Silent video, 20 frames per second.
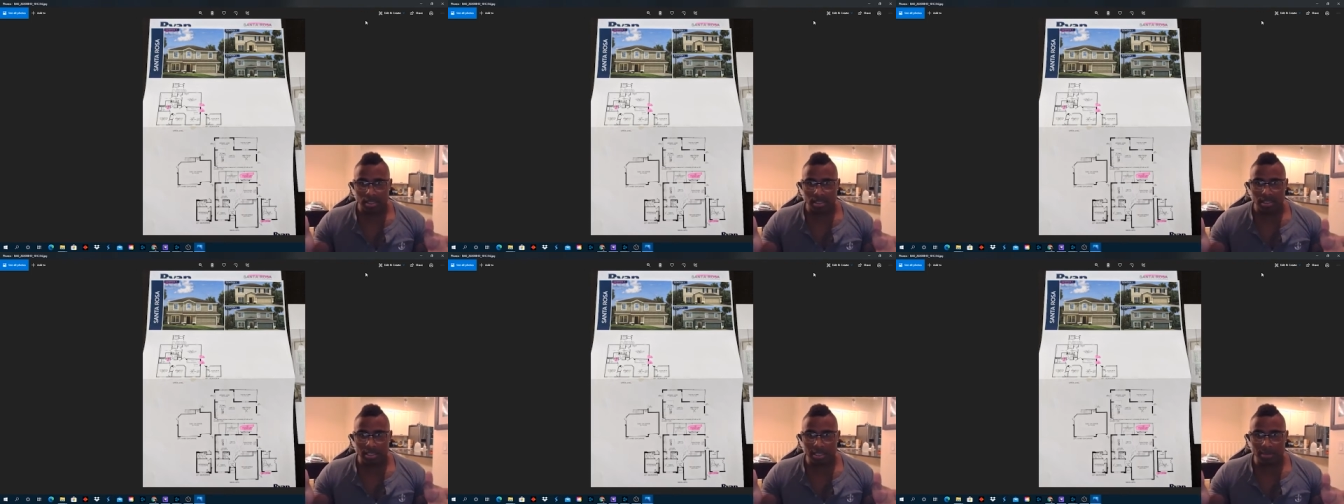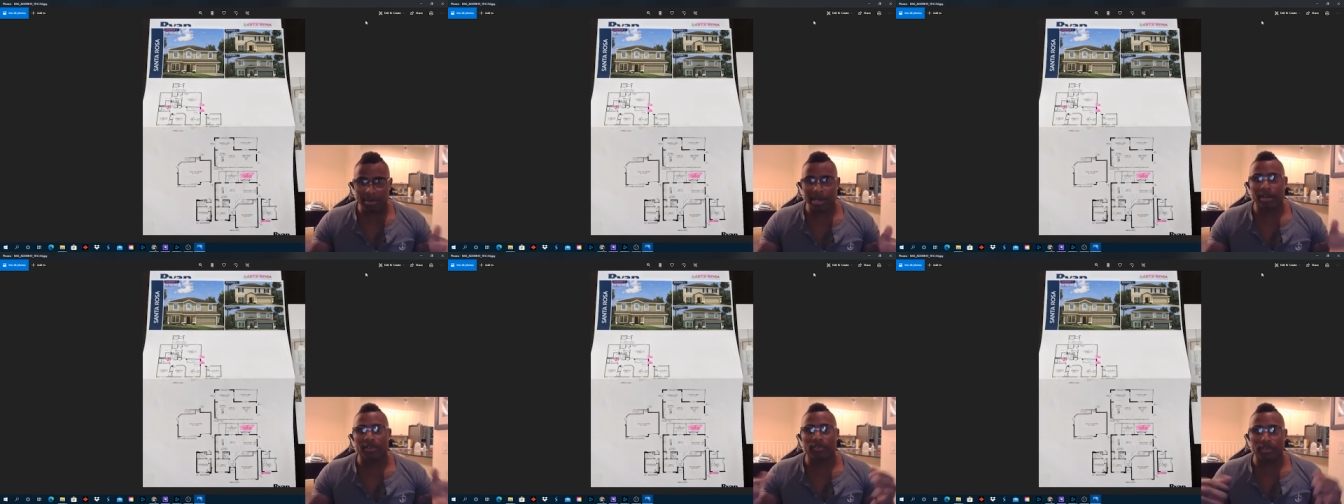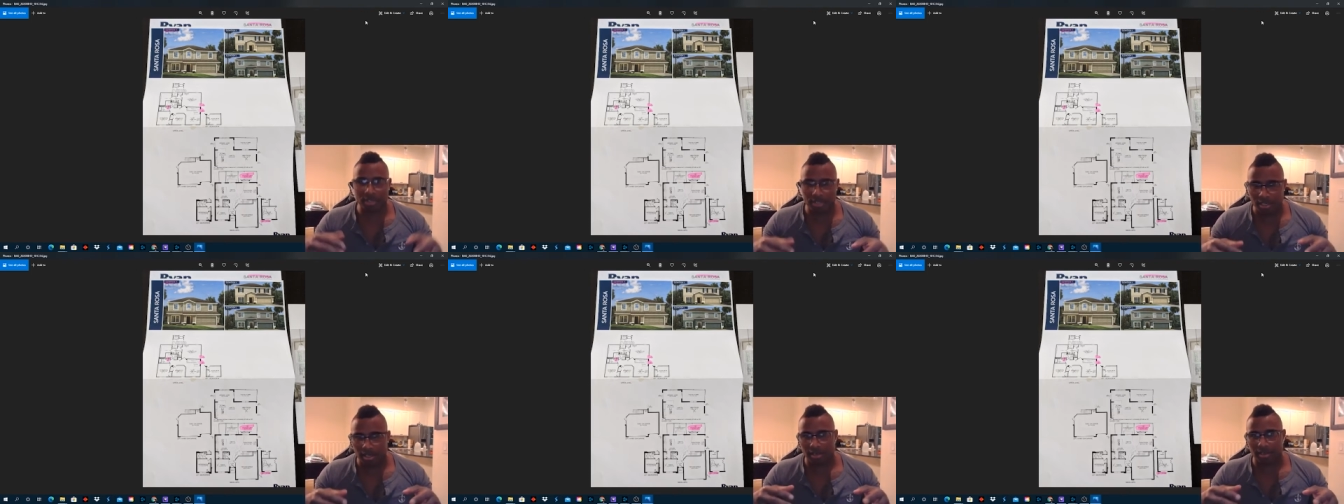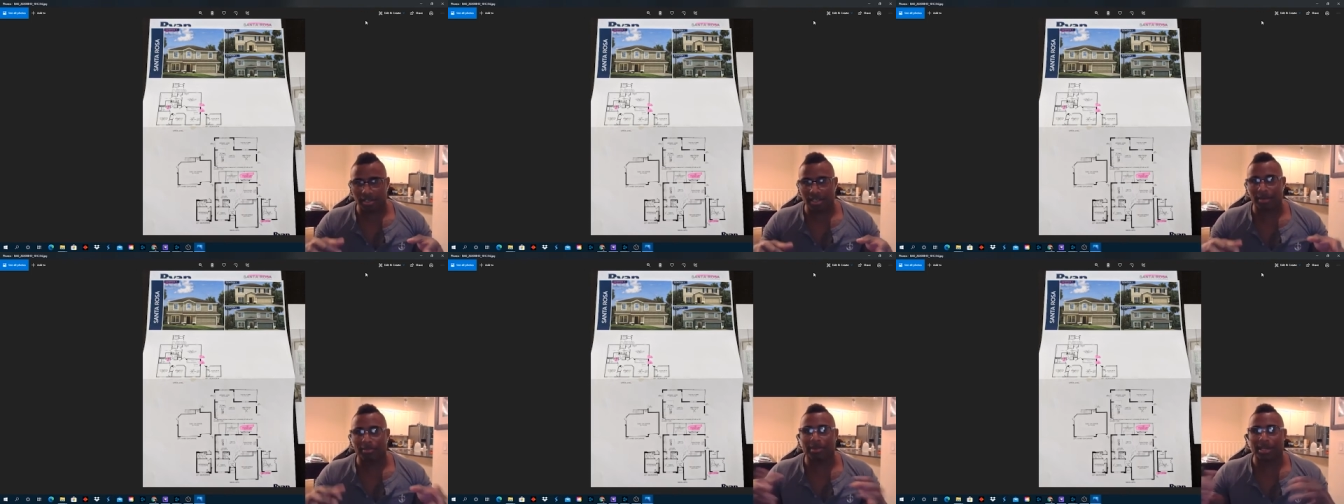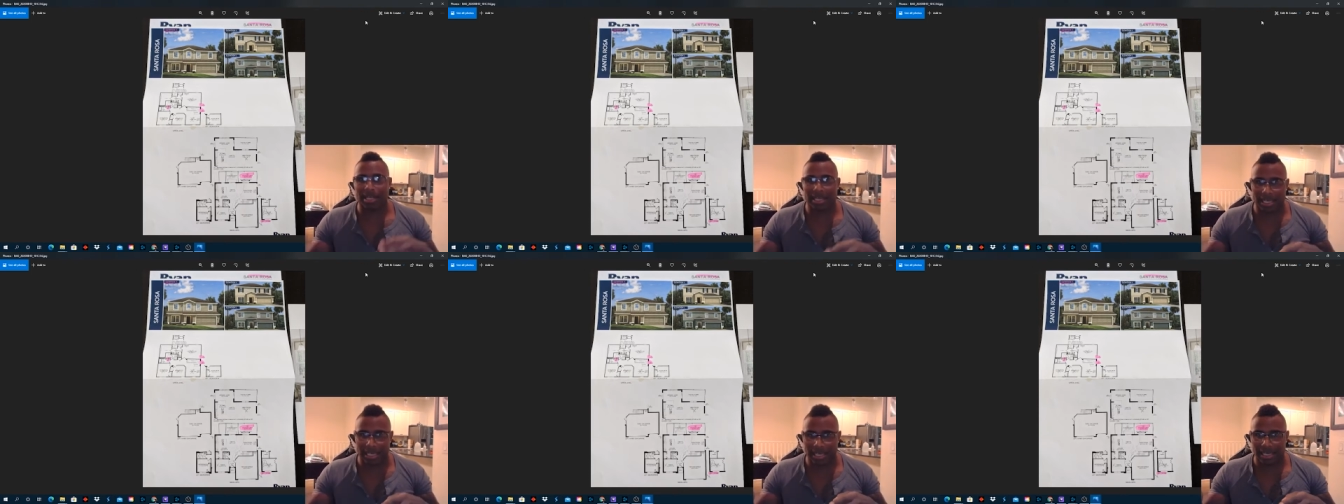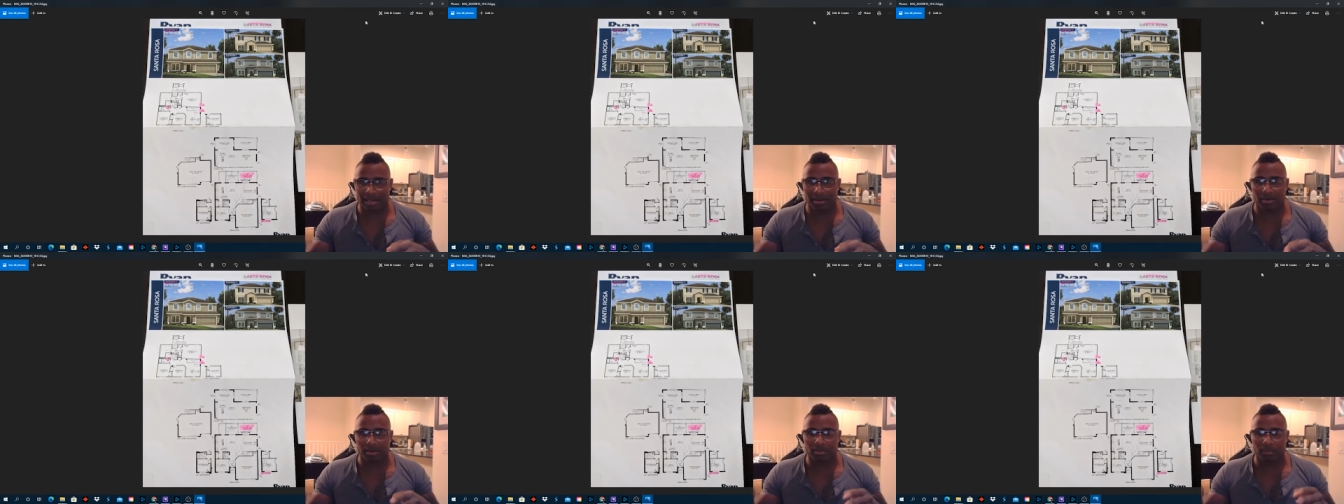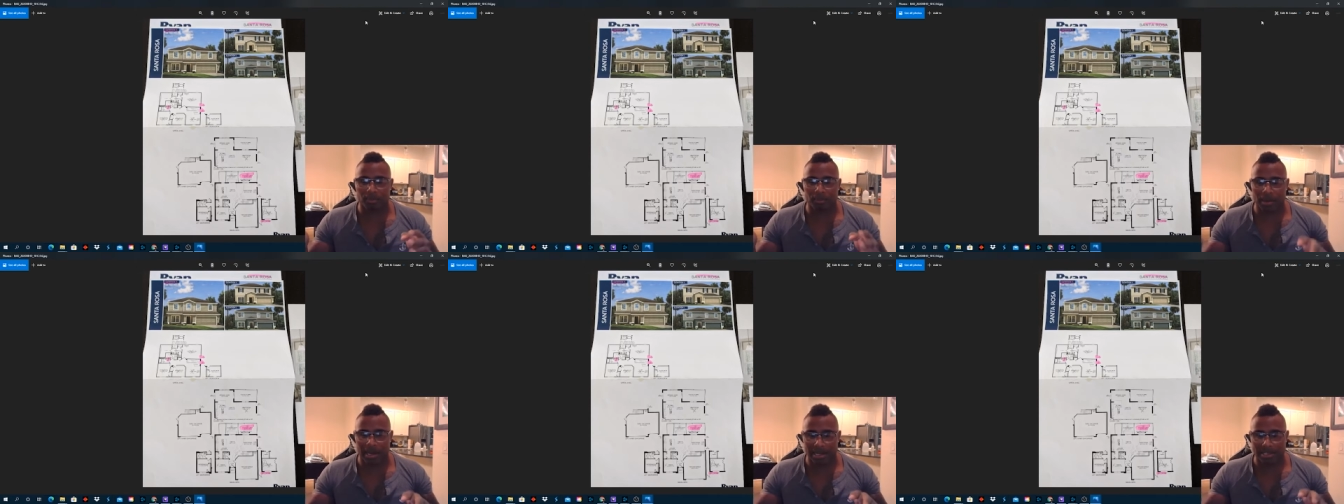the amount of return that I'm going to
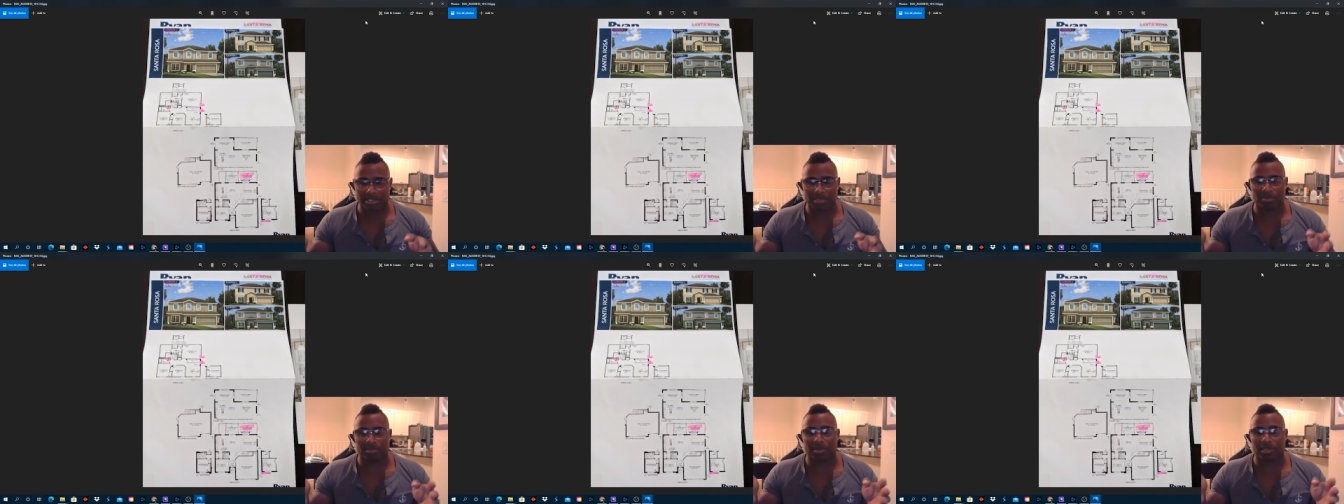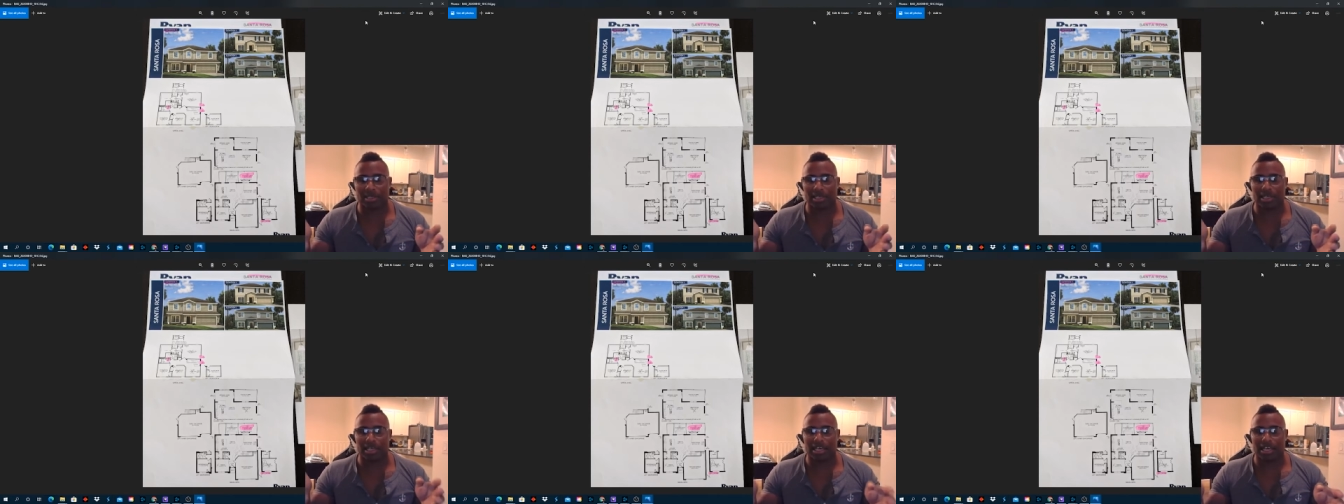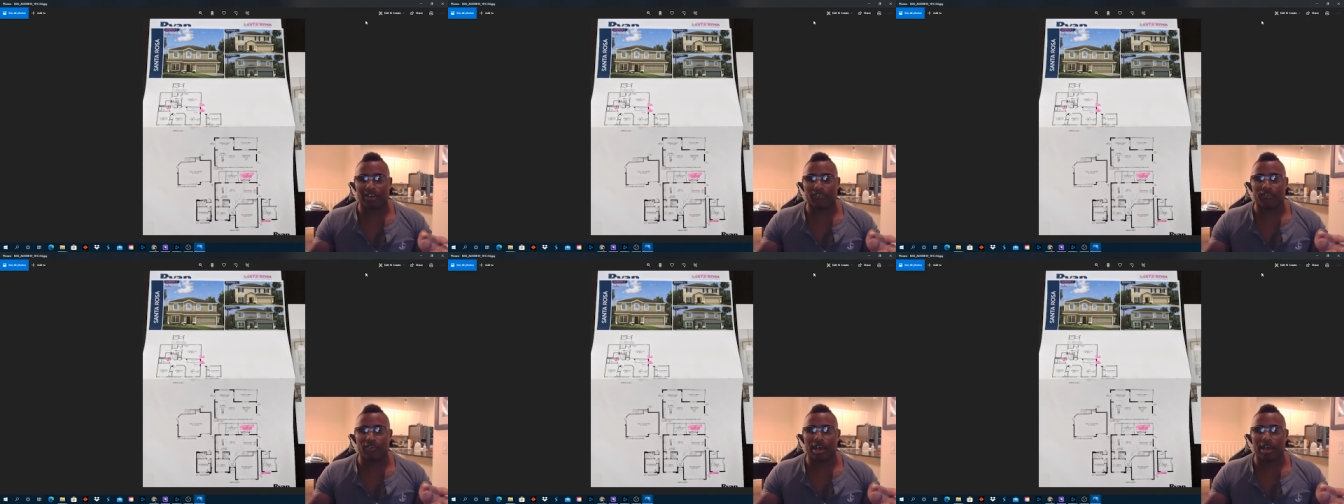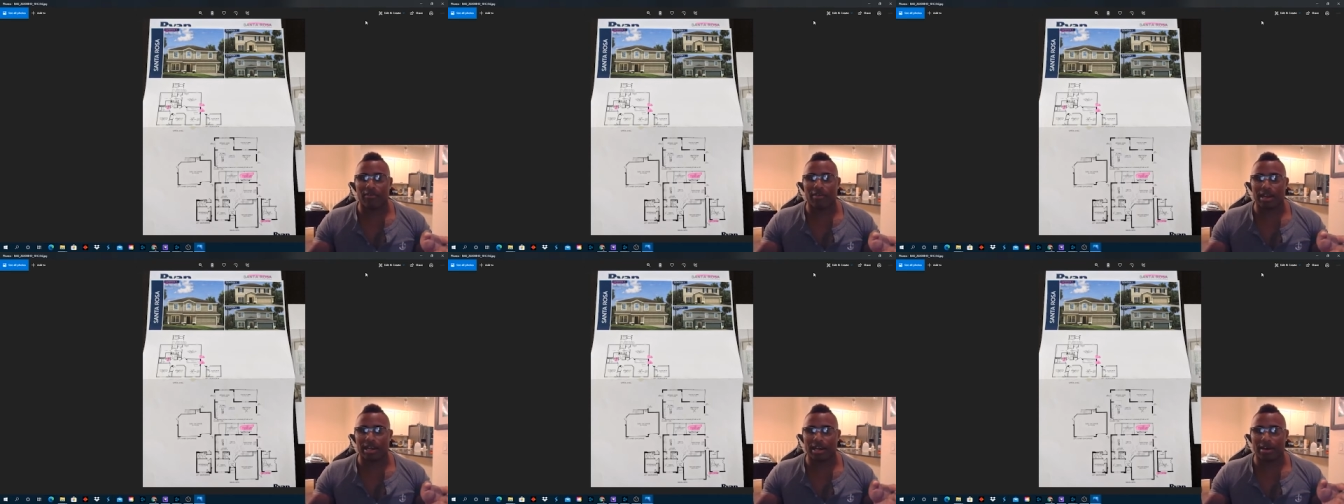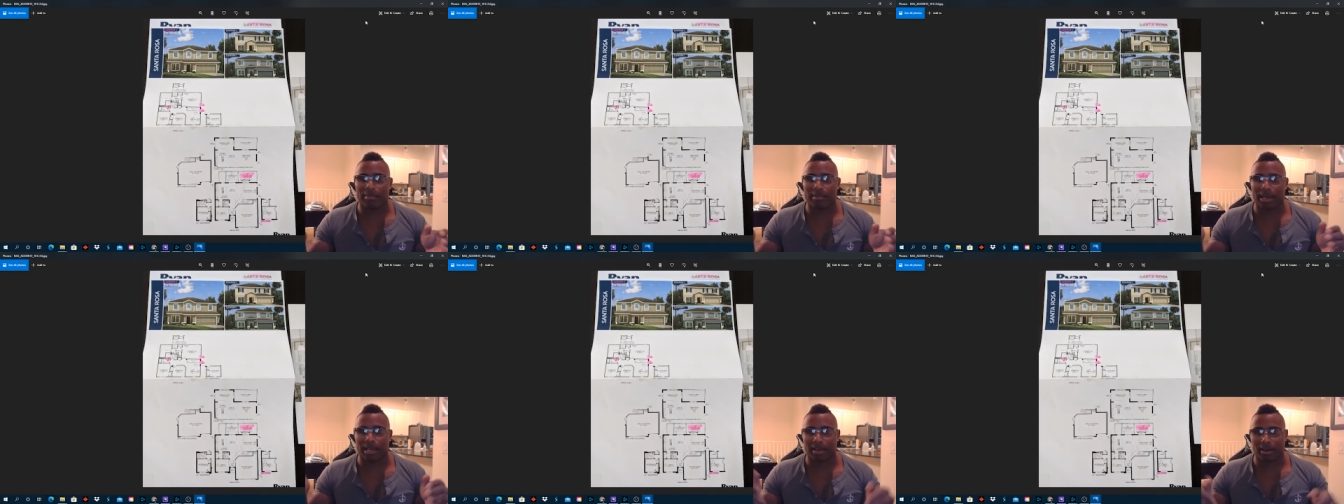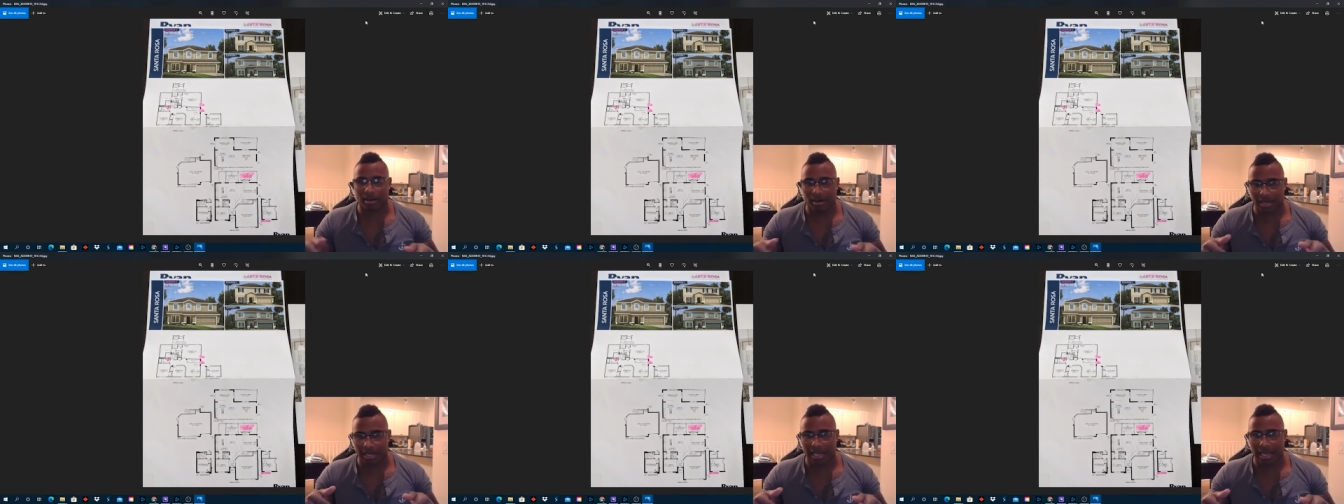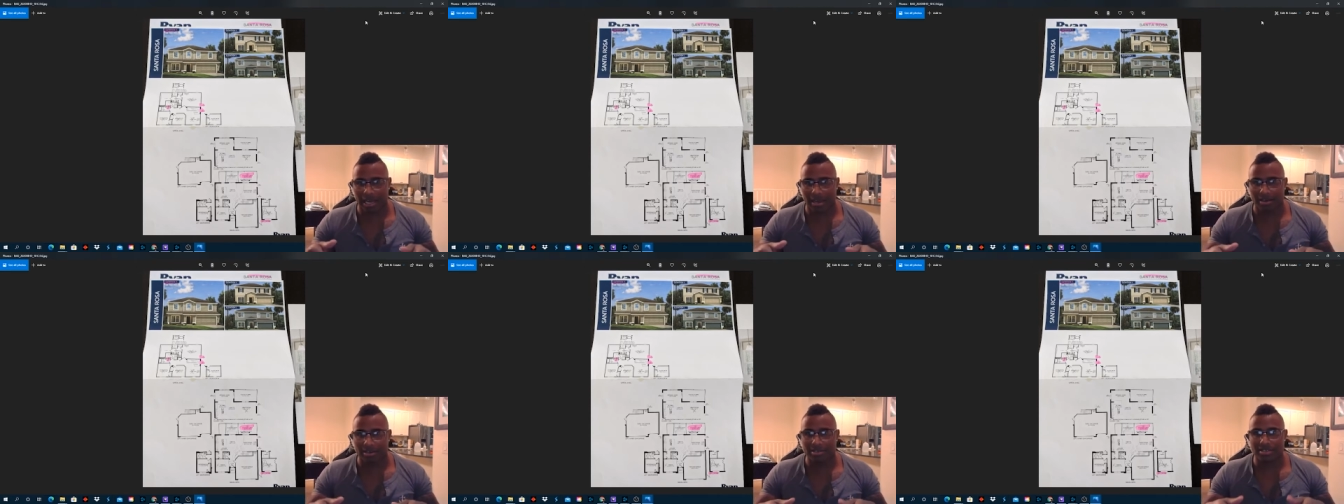get possibly if I rent out my current
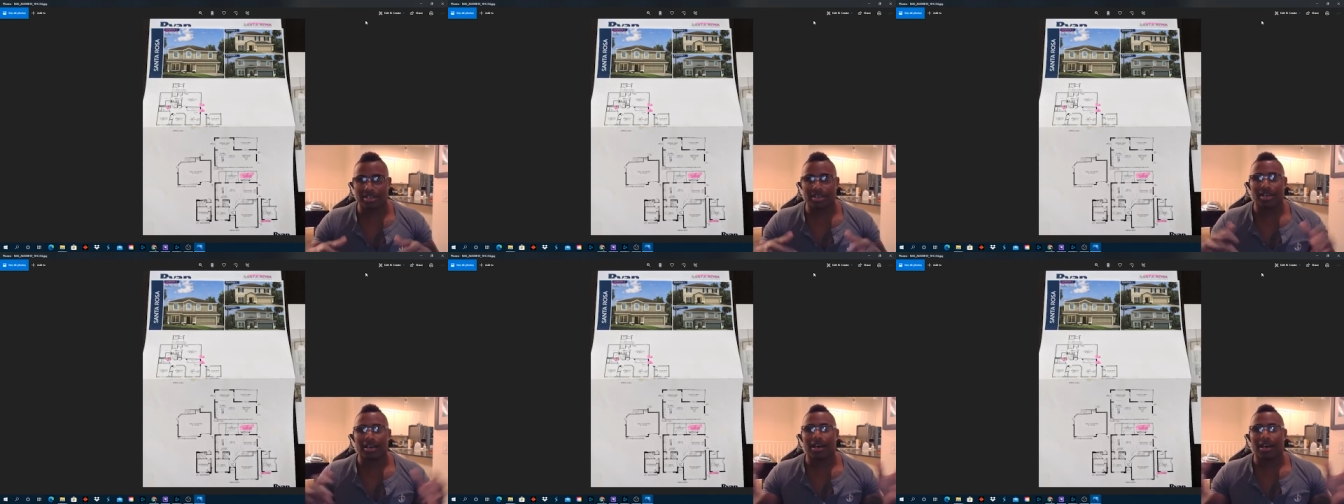house.